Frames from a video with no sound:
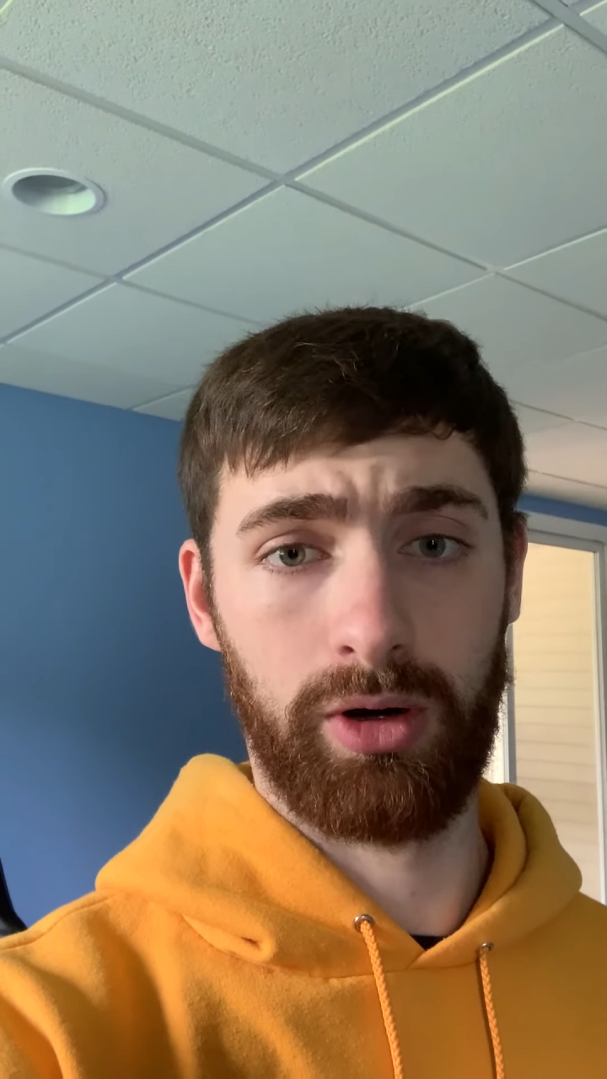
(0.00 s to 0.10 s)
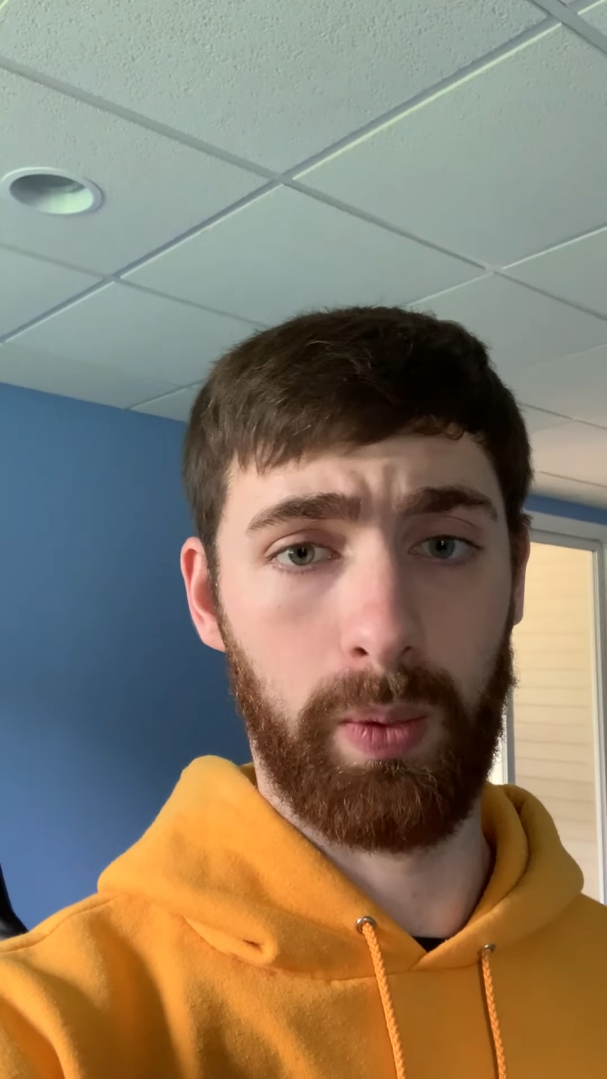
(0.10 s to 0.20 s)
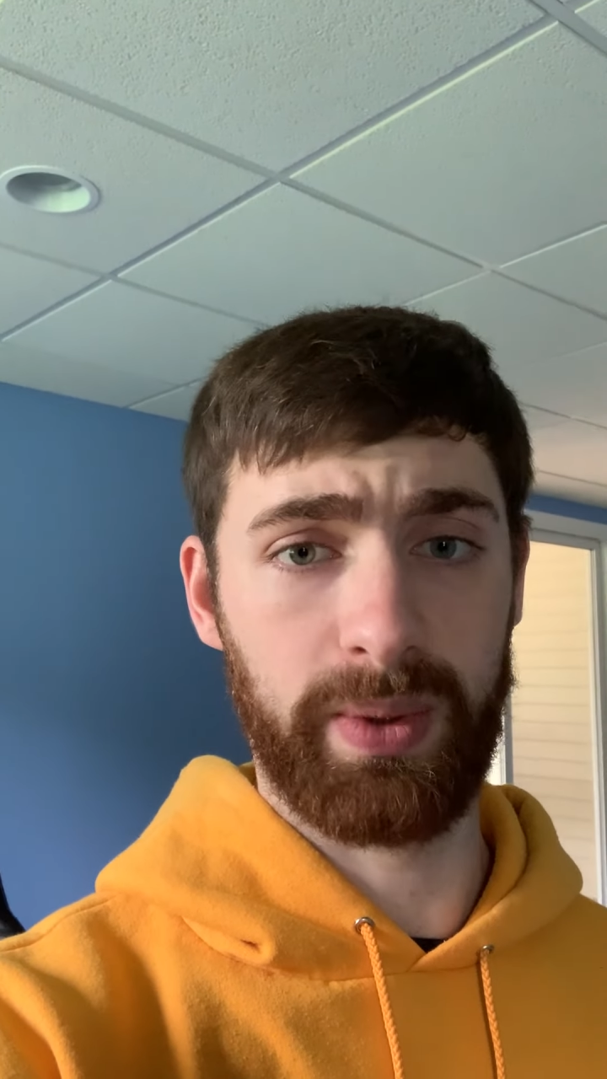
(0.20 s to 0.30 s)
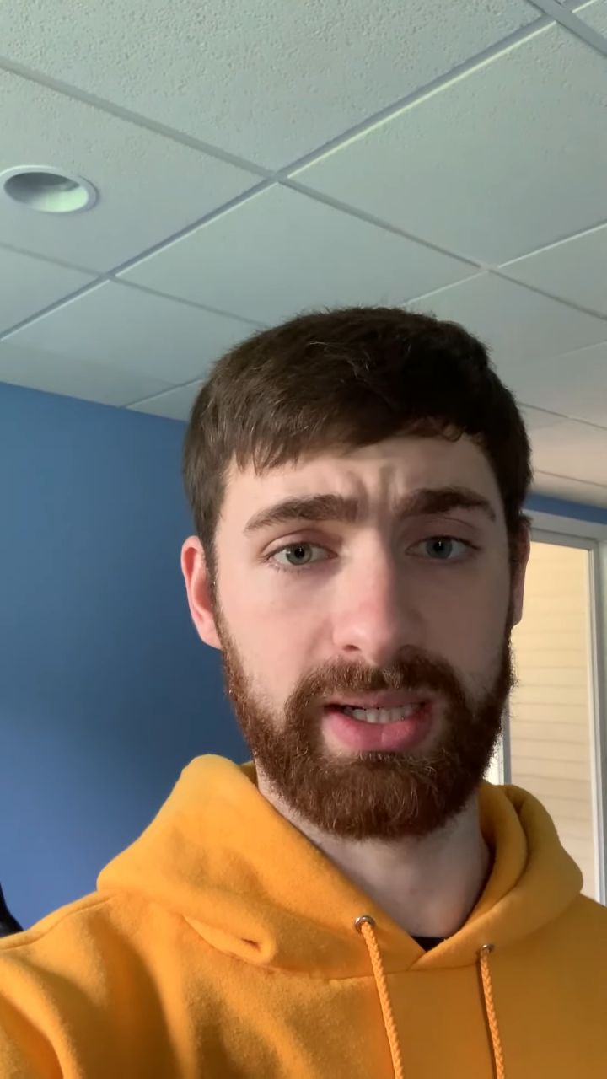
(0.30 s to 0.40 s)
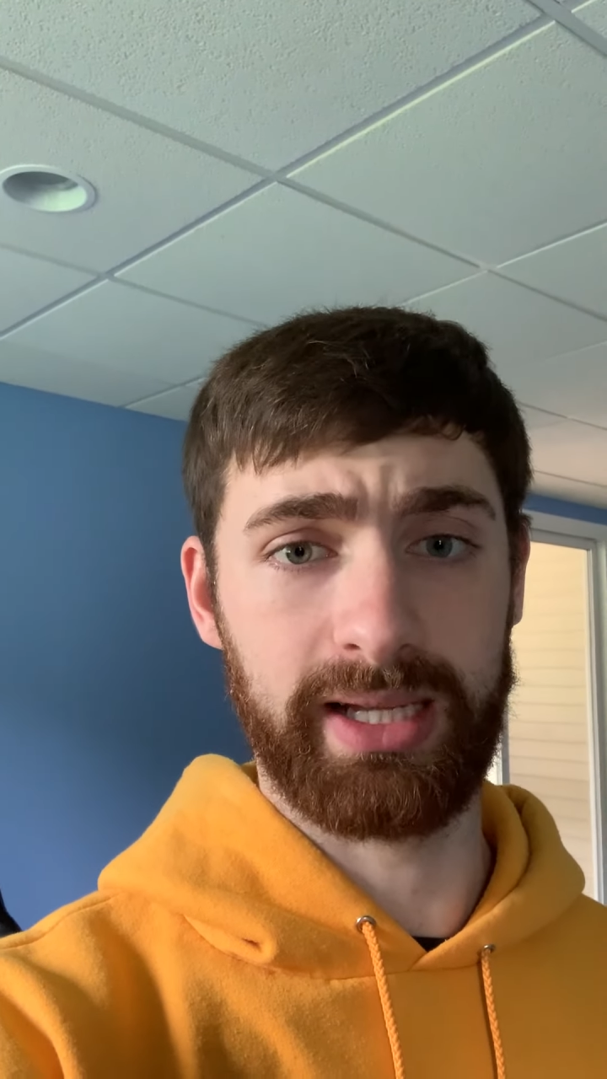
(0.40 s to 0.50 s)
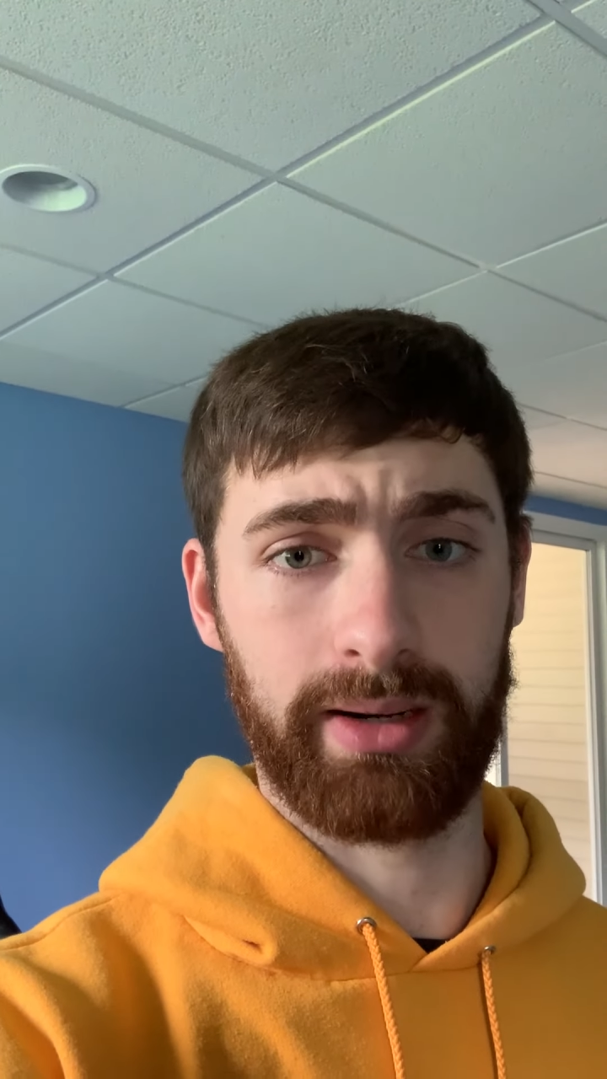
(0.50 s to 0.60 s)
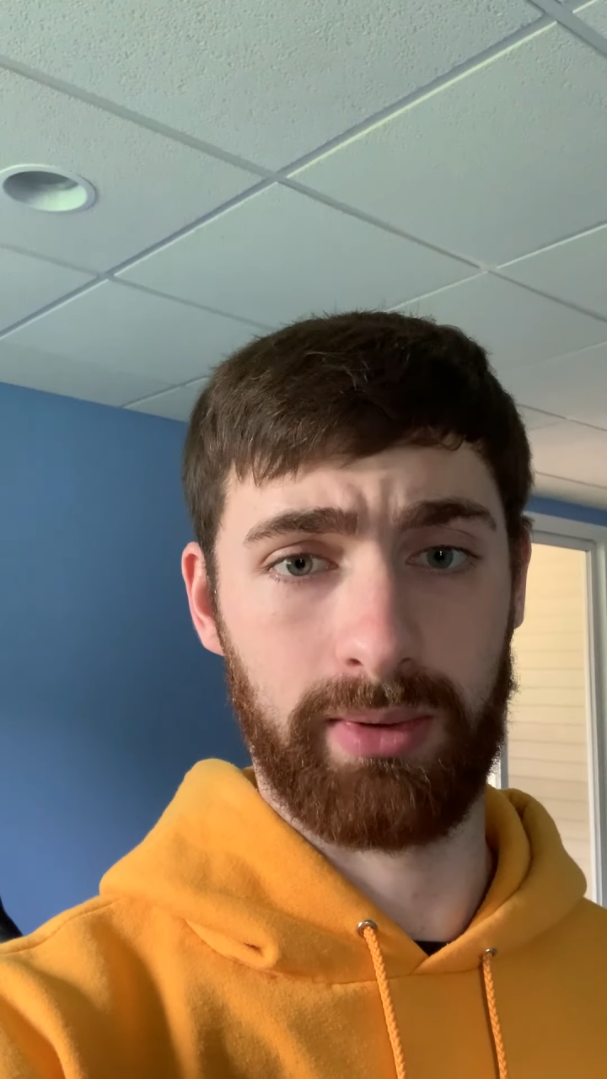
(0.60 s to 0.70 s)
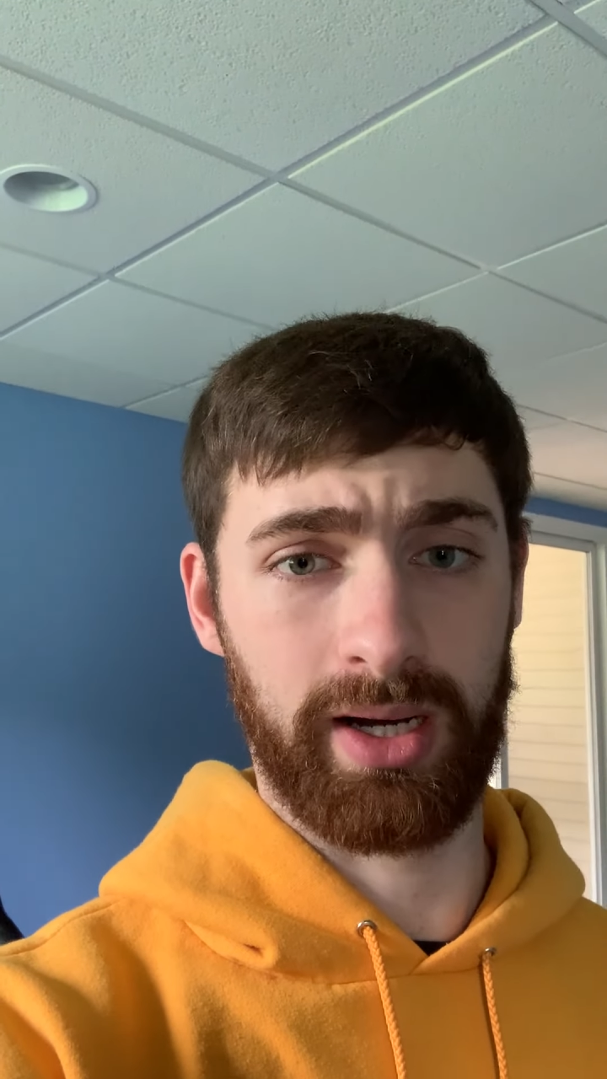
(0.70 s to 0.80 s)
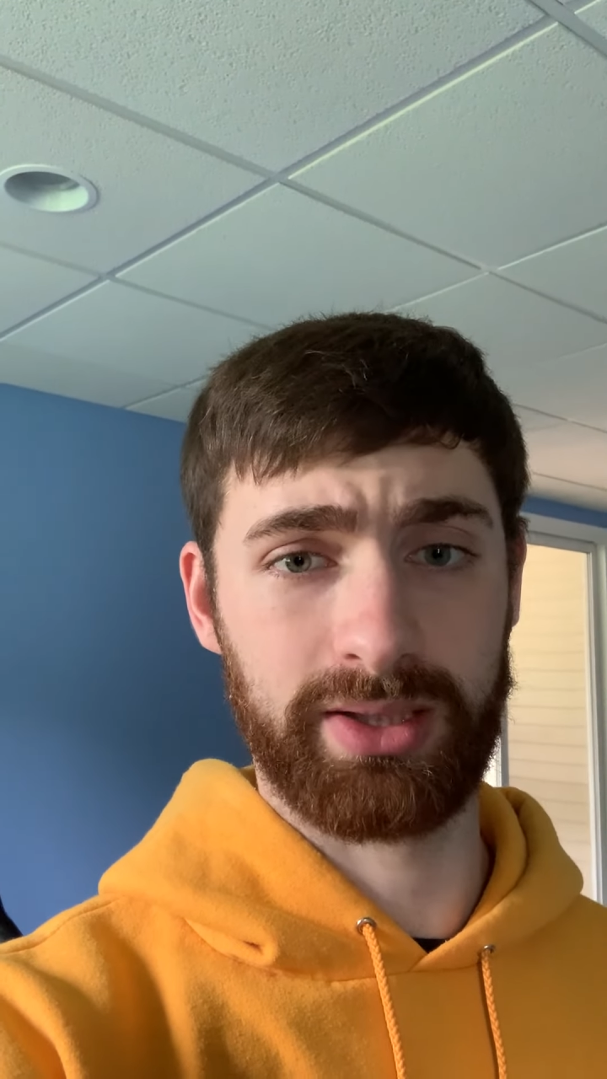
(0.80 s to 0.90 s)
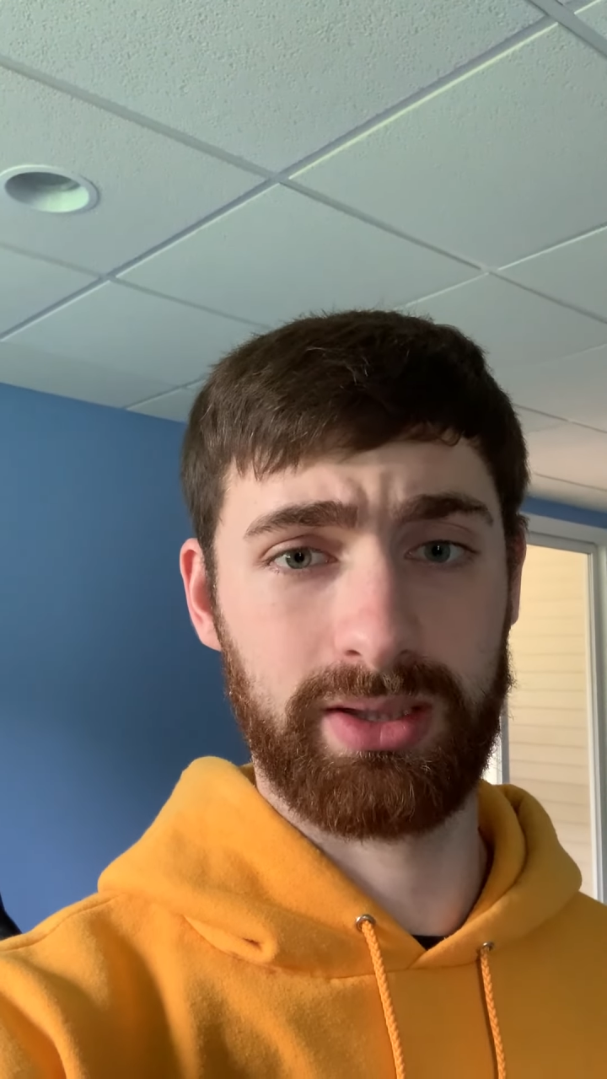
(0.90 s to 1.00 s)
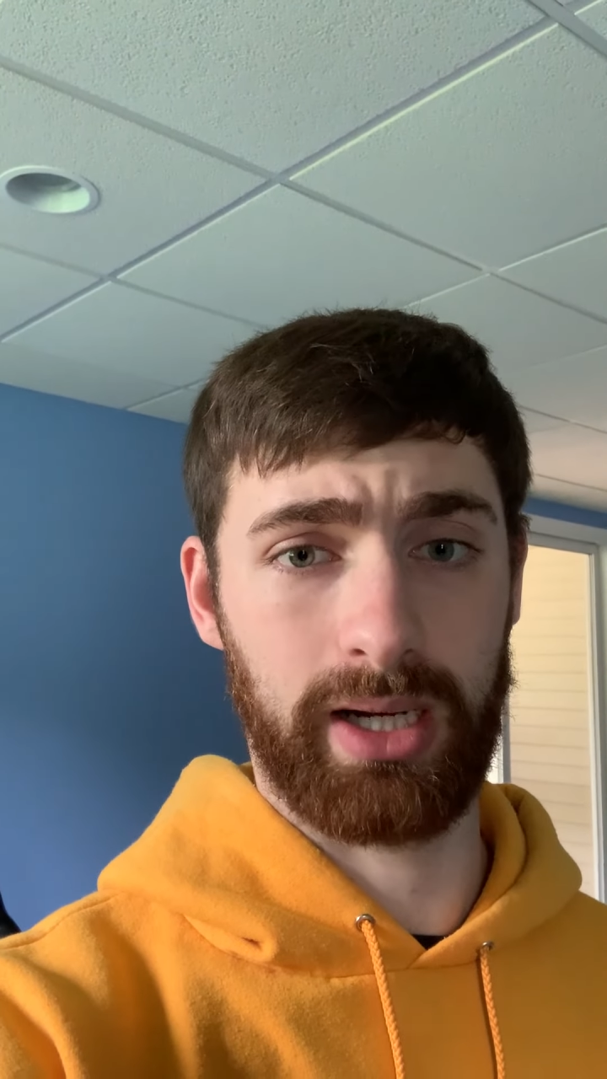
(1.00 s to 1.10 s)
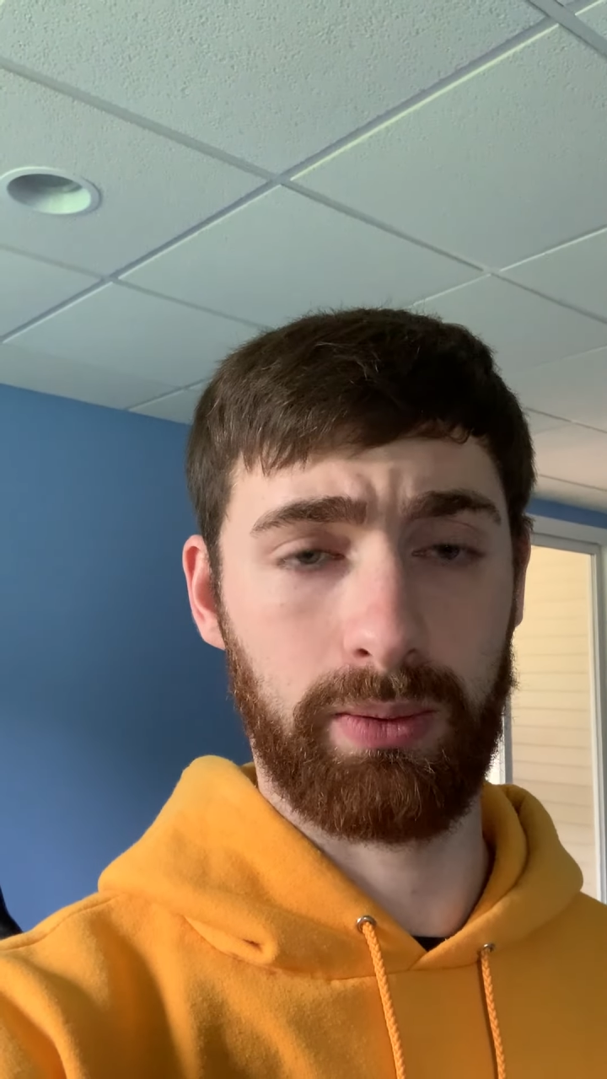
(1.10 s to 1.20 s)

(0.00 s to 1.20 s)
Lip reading: opening day roster.